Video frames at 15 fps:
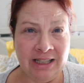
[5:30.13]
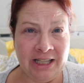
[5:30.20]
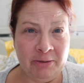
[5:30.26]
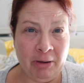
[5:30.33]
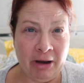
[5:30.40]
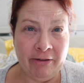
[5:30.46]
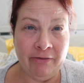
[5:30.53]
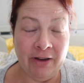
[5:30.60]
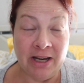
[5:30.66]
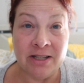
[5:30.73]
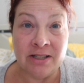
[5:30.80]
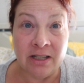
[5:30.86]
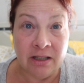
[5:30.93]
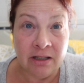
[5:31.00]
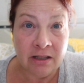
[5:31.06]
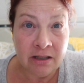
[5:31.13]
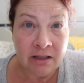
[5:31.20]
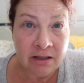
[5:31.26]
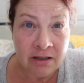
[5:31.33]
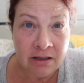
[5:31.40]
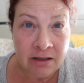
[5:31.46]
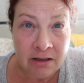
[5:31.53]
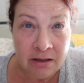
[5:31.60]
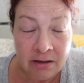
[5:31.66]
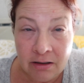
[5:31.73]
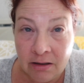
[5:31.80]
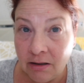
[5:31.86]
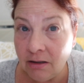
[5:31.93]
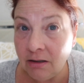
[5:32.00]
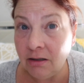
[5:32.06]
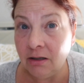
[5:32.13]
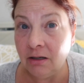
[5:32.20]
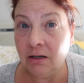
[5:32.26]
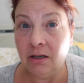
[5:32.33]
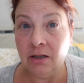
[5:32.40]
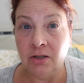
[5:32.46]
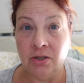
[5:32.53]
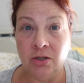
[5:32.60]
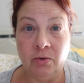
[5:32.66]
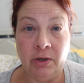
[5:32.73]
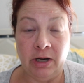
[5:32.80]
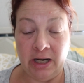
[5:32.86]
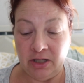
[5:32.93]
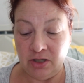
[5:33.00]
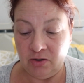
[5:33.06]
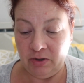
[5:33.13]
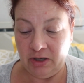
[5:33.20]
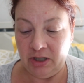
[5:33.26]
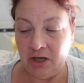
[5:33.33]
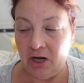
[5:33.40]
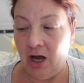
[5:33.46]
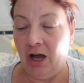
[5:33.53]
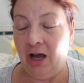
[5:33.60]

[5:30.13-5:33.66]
clean my face and do what I do at,